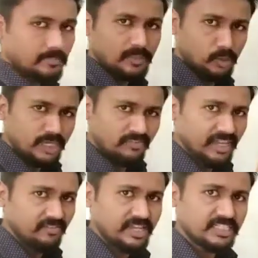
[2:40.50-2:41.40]
okay,
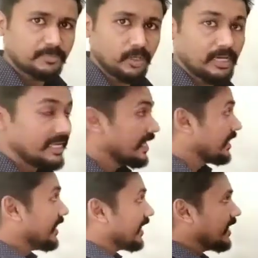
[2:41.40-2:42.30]
very small,
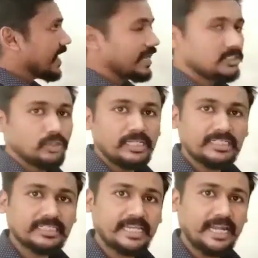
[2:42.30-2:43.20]
they can actually
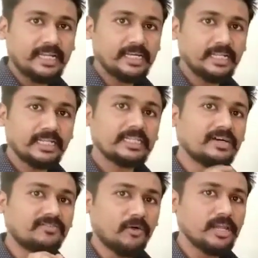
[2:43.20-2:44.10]
scatter
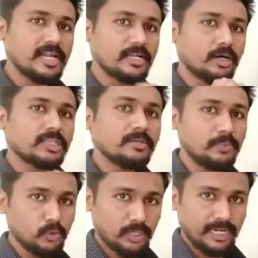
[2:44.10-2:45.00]
the violet or
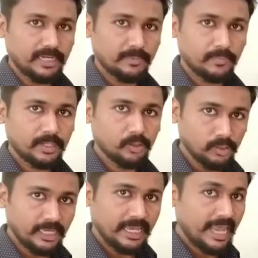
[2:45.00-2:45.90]
the blue light.
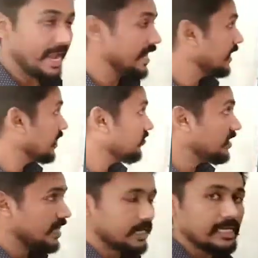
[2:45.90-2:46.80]
Okay, and if
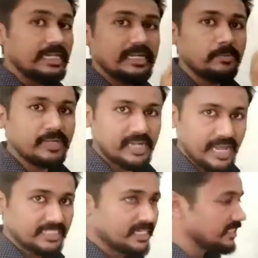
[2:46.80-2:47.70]
they are a little bit
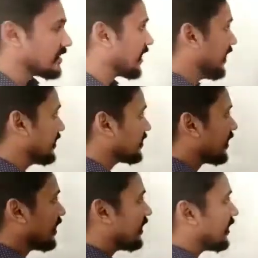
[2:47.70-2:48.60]
larger in
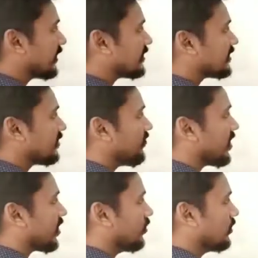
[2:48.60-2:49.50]
size, let us say
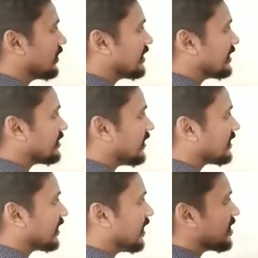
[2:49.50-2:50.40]
somewhere around
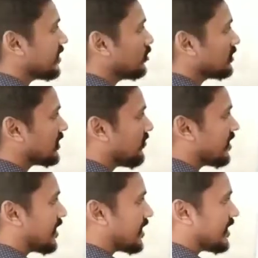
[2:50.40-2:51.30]
600 to
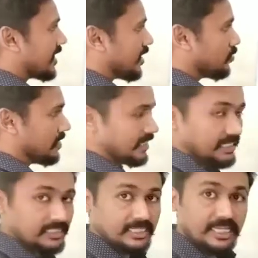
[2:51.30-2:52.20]
700
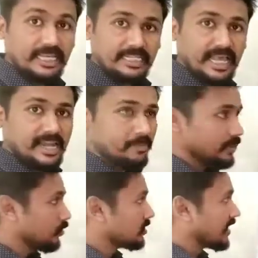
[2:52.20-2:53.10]
nanometers, they are
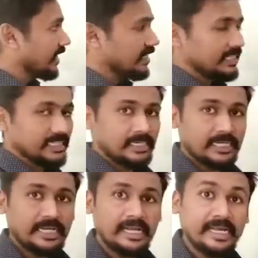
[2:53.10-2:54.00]
able to scatter
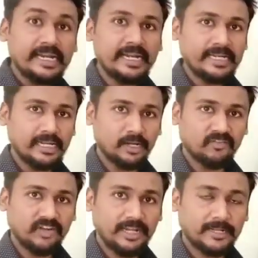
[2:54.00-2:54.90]
the red color
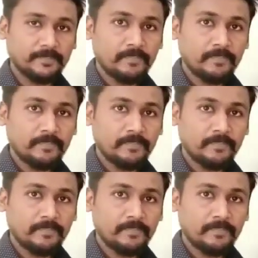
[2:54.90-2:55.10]
of light.